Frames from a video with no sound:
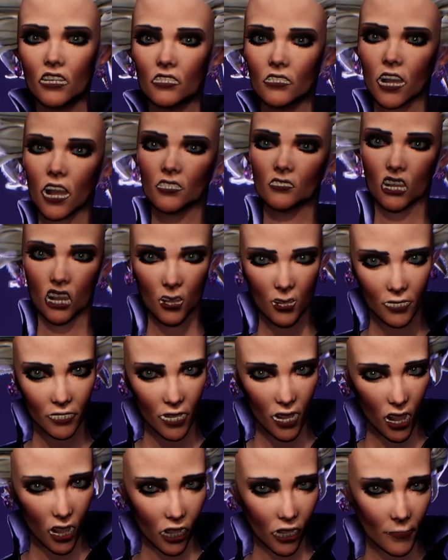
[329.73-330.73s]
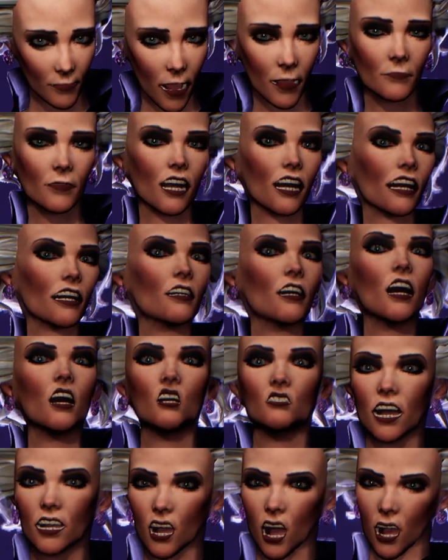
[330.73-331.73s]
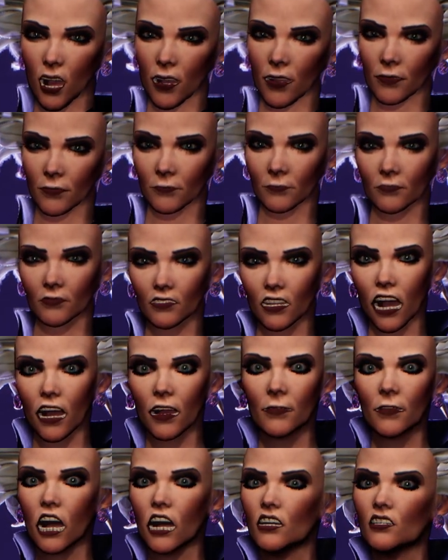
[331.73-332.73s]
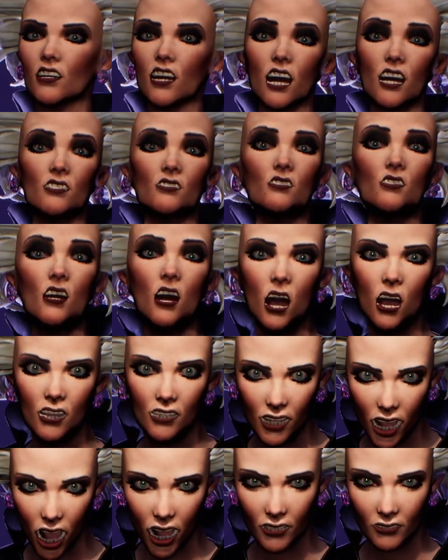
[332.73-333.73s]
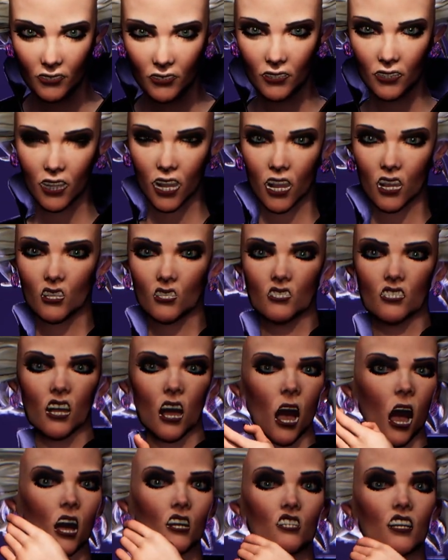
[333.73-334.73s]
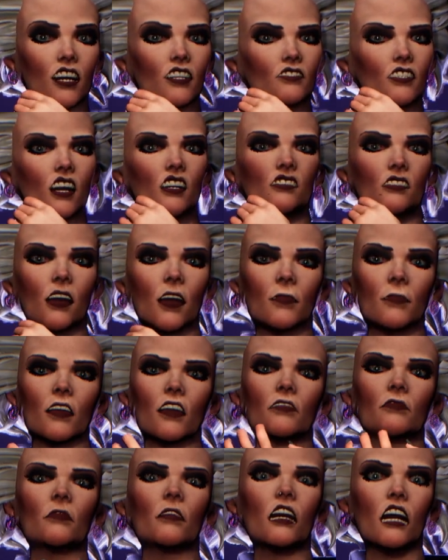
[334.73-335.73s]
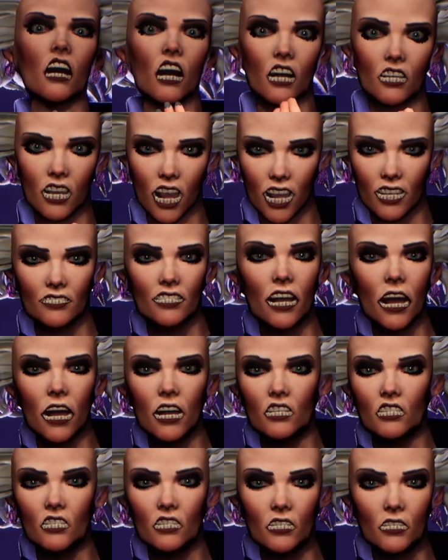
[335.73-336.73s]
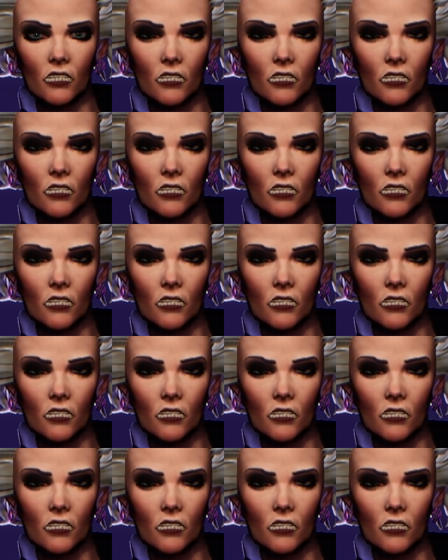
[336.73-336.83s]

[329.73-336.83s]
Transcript: Next thing you know, he'll be pleading with you. That's because he's losing. Soon the ring will be mine again.